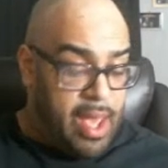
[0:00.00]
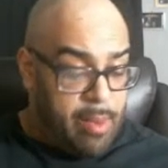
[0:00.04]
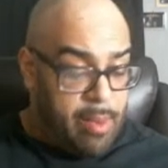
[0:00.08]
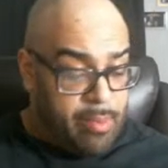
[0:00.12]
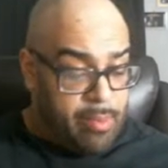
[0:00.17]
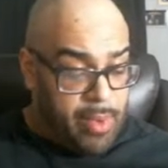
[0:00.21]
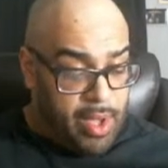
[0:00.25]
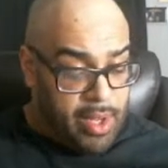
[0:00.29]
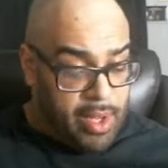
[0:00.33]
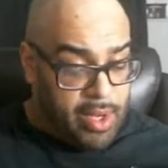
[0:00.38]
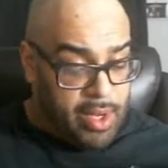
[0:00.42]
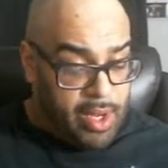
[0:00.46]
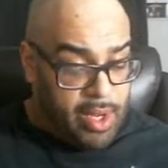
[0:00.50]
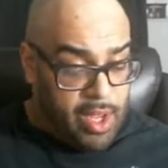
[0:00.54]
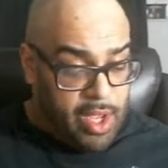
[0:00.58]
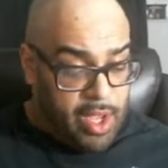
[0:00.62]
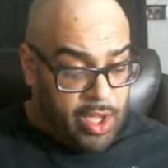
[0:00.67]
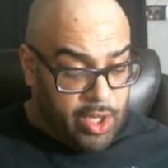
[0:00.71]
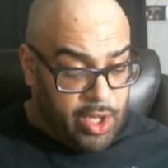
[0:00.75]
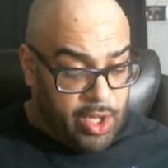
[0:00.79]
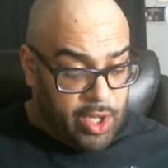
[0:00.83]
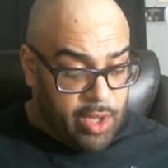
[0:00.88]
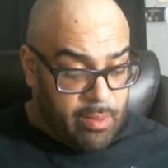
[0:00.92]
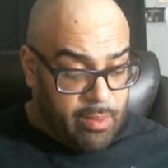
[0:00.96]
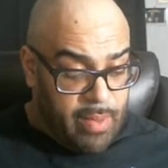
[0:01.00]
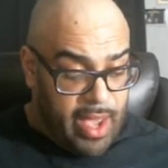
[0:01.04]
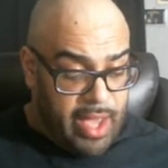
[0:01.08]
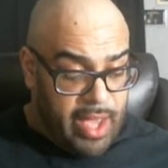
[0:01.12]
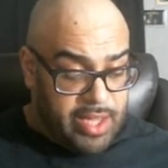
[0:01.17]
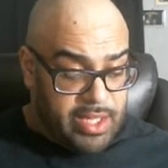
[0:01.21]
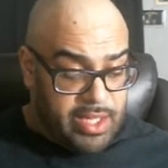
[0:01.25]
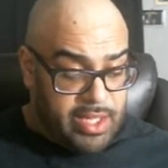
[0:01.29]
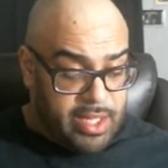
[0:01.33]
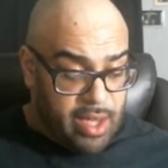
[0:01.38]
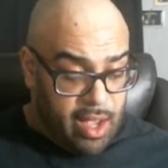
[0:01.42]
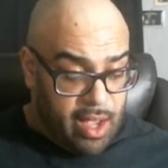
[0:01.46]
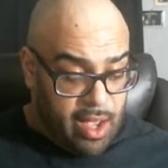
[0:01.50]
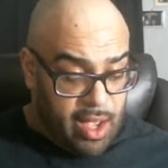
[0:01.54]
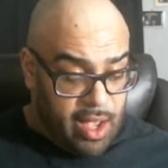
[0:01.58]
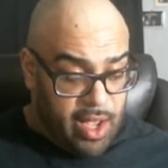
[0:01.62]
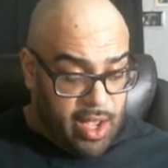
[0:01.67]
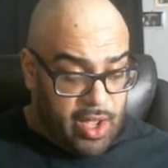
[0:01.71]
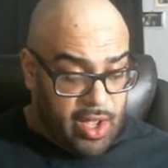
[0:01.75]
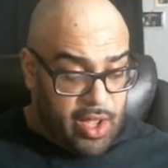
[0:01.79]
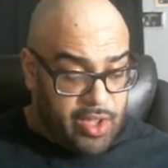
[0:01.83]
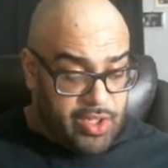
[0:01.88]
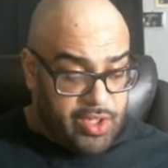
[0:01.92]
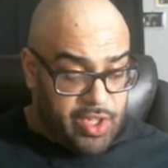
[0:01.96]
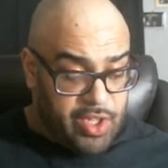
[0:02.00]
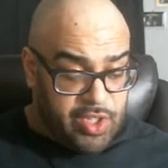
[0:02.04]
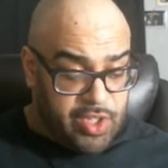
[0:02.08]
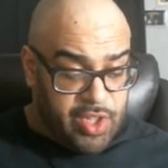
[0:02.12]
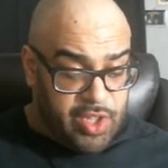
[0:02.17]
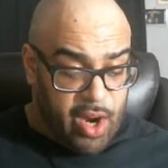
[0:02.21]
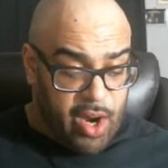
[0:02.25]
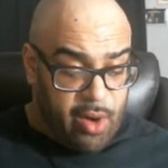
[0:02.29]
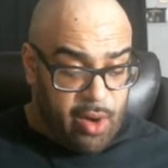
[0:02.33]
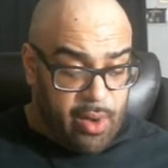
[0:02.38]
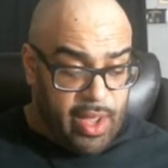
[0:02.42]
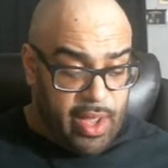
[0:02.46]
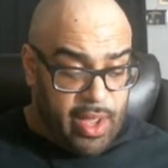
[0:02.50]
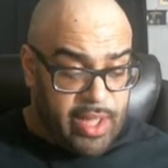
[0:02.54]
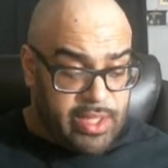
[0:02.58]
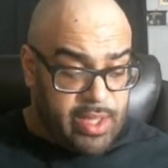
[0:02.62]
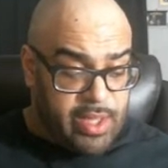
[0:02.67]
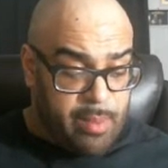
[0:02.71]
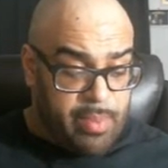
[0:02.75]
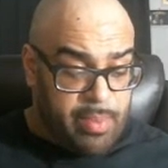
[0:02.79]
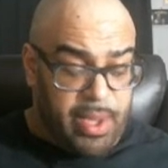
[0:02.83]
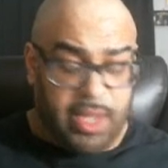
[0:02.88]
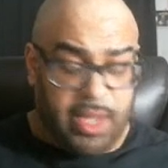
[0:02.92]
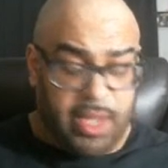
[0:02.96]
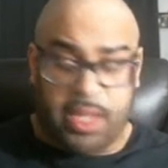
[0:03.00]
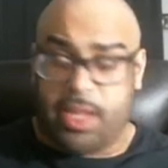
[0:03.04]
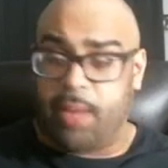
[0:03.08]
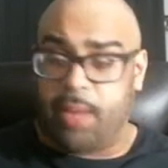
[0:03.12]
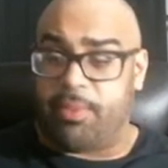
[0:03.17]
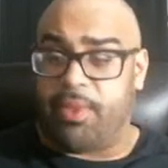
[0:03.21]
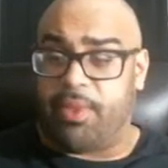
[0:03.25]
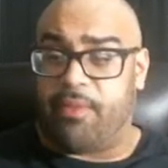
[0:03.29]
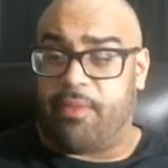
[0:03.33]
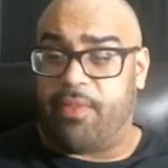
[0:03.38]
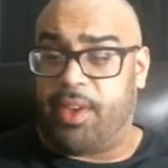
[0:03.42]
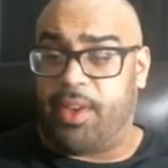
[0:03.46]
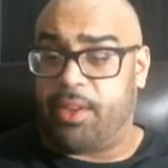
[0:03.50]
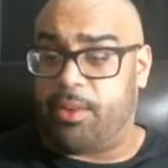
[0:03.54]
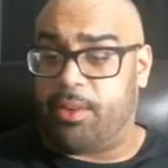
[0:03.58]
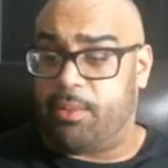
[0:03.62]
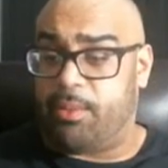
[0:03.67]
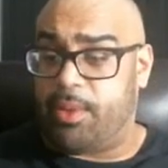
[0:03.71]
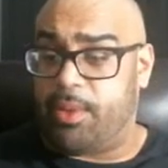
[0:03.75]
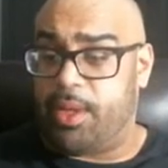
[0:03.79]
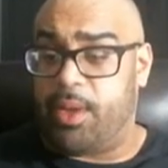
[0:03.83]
but good match. Cesaro ends up picking up the victory